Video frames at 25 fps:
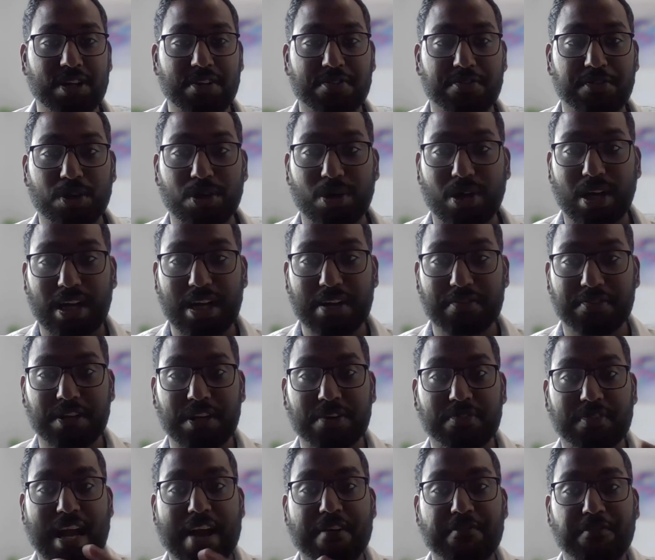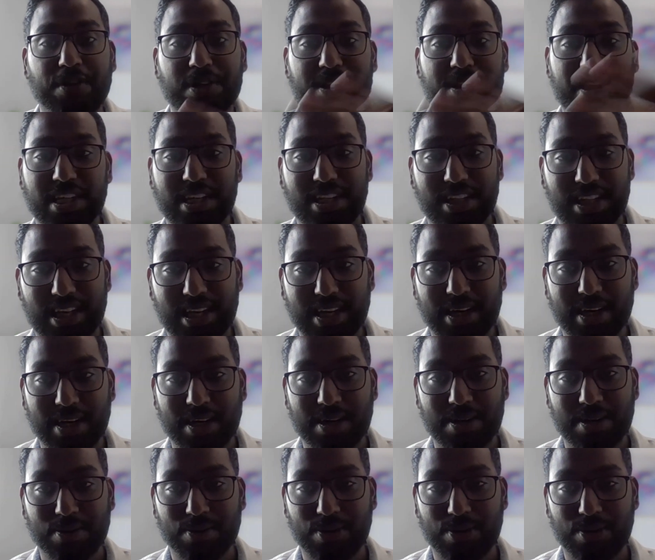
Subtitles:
if everything there